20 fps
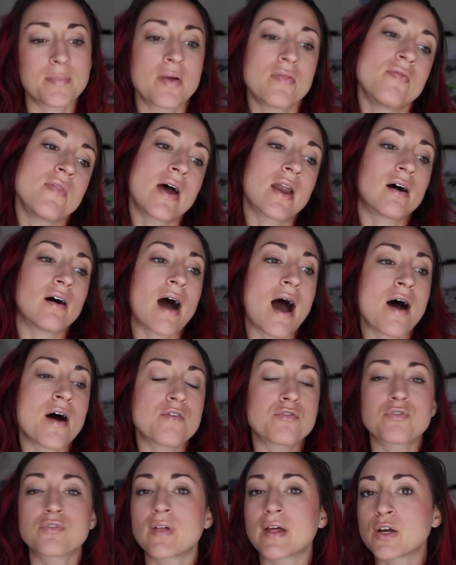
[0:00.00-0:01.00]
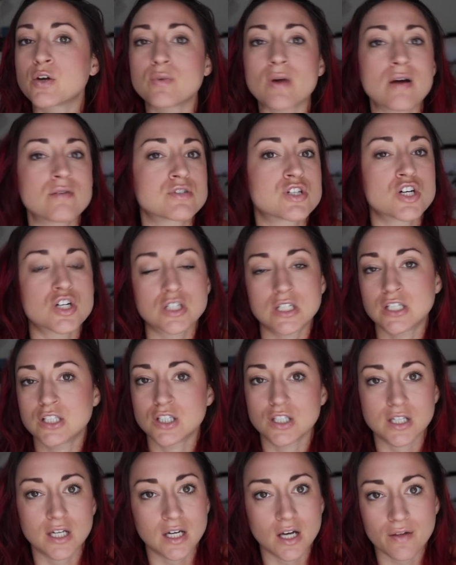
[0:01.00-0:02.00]
And then I'll have like ground turkey
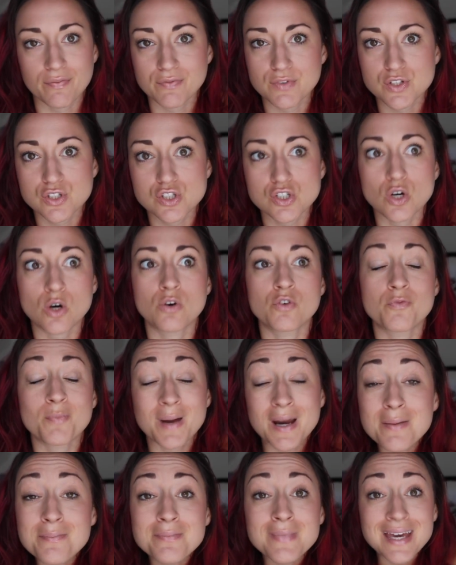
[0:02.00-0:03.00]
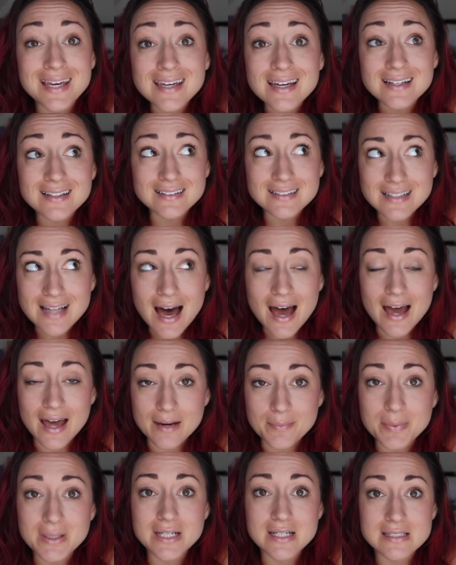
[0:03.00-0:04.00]
cooking on the stove. But I'm making a
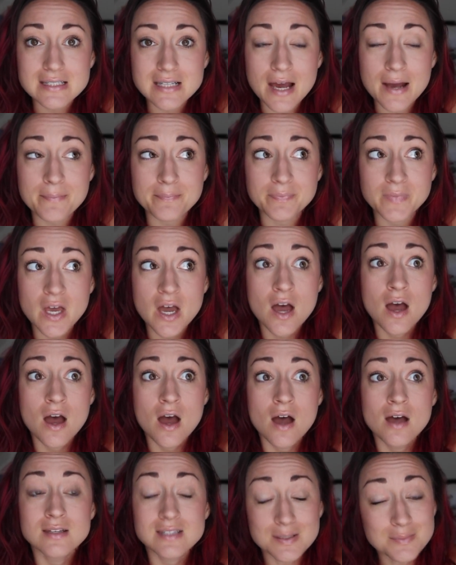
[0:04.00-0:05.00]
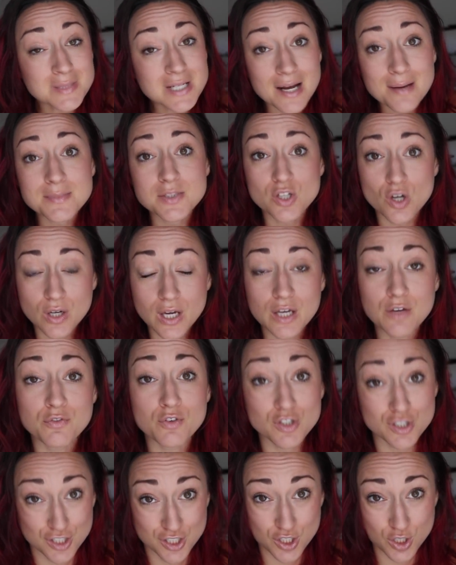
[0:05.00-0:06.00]
lot because I'm sometimes cooking
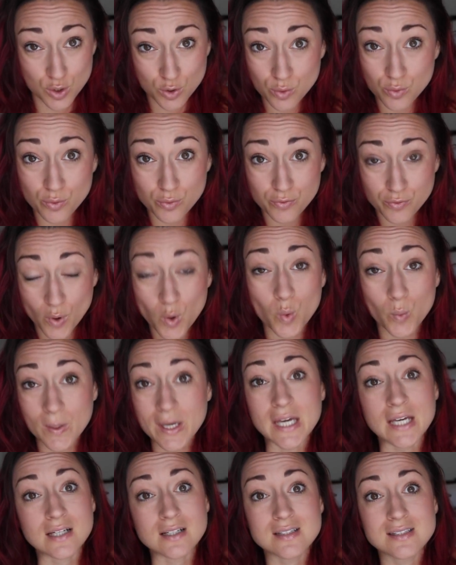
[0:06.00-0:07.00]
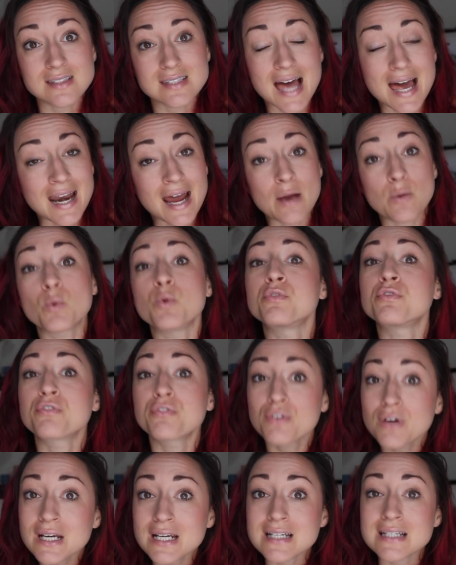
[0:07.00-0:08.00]
for 2 full weeks, and I will
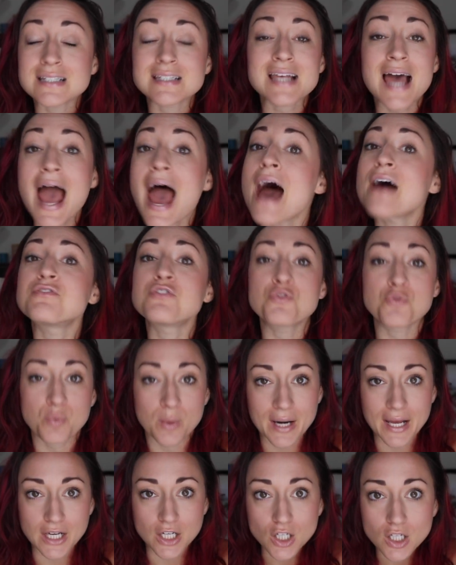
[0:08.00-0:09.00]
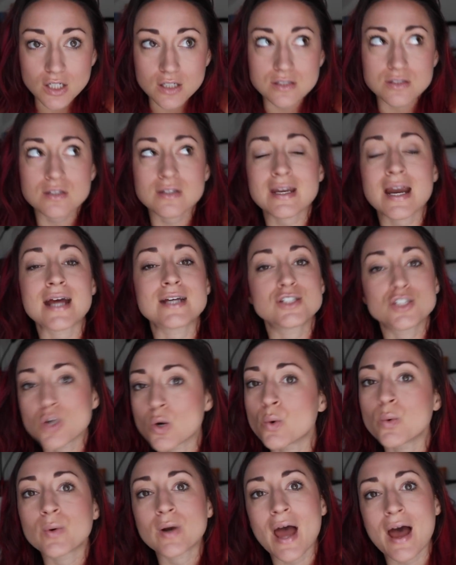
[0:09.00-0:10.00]
freeze half of what I cook so that I
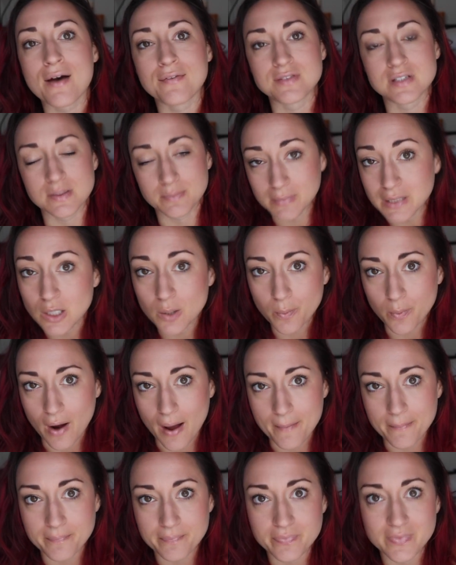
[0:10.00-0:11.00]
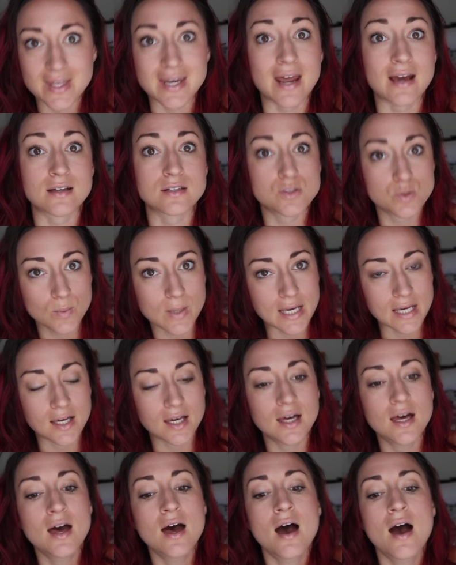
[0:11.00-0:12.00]
don't have to meal prep the next
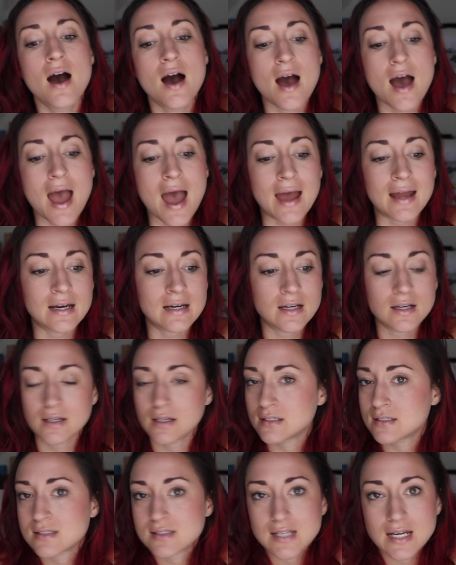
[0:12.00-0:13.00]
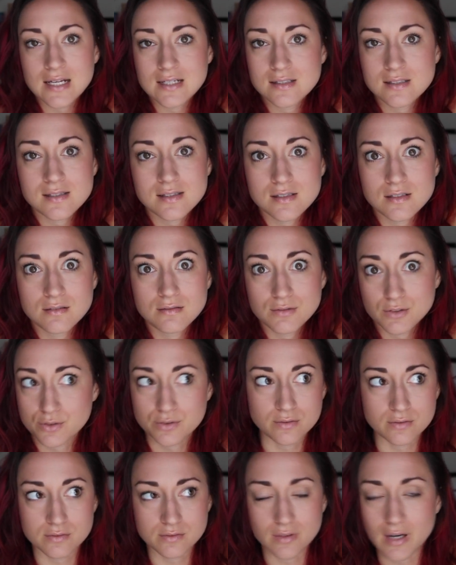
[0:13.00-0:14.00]
week. And it stays
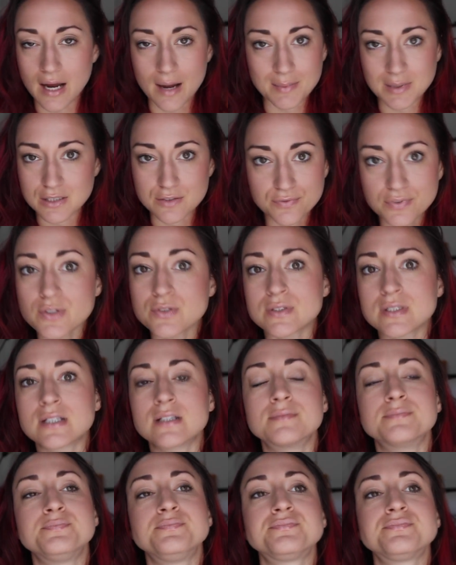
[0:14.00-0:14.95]
great. I mean, it's frozen.